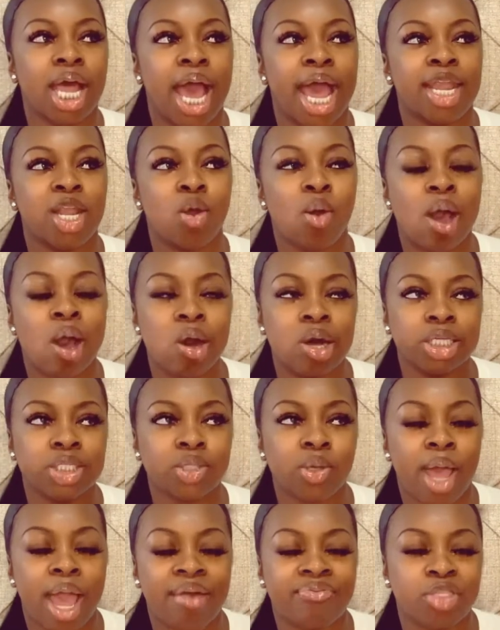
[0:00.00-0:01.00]
I know I also
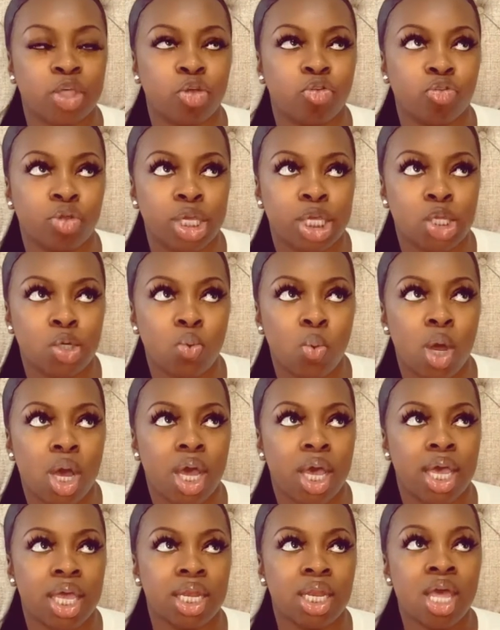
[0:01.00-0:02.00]
have the green
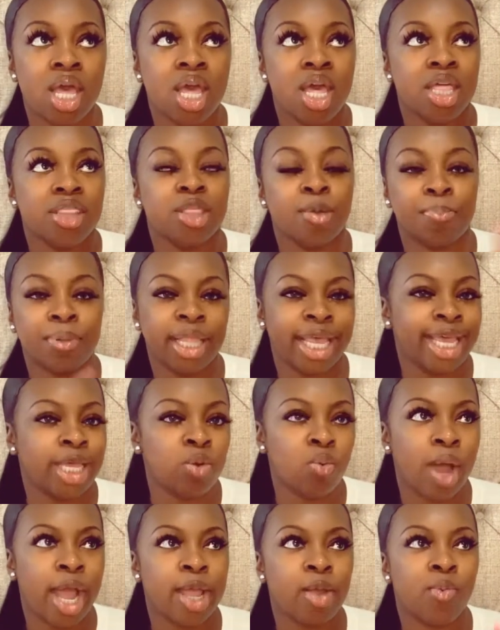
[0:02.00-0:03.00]
one, the plain
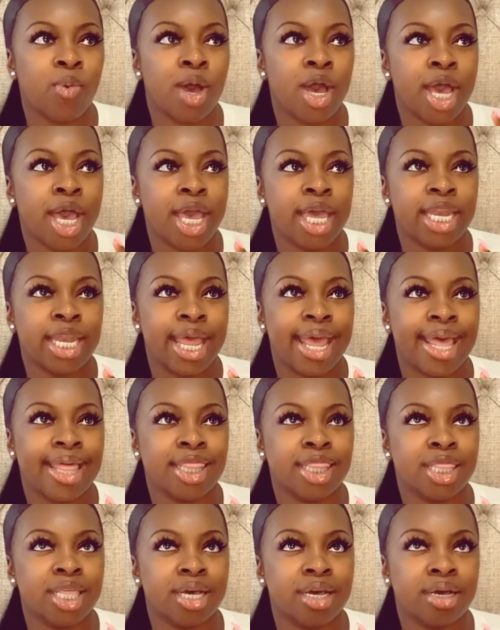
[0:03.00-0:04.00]
white one,
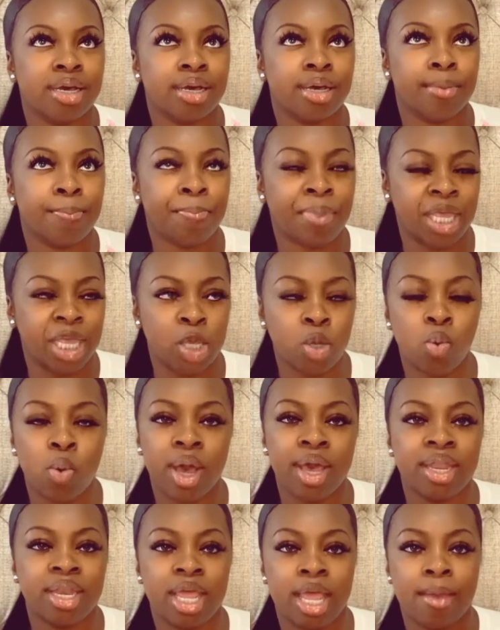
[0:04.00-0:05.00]
and the pink
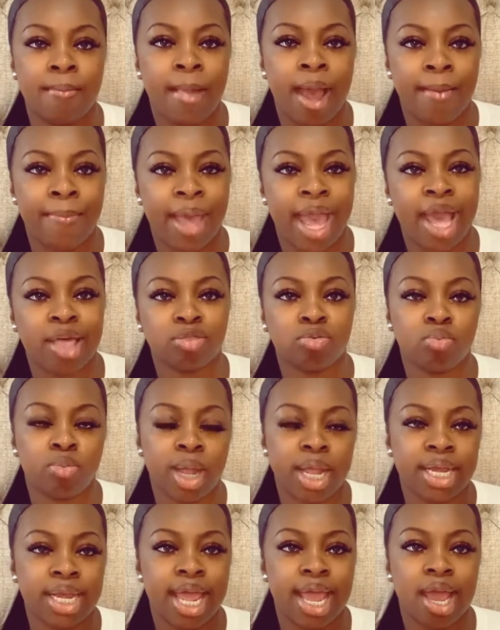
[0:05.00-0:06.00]
one in my bathroom
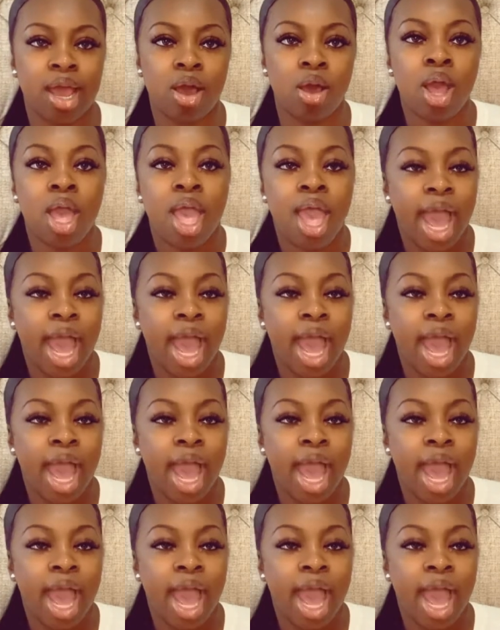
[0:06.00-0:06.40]
right now.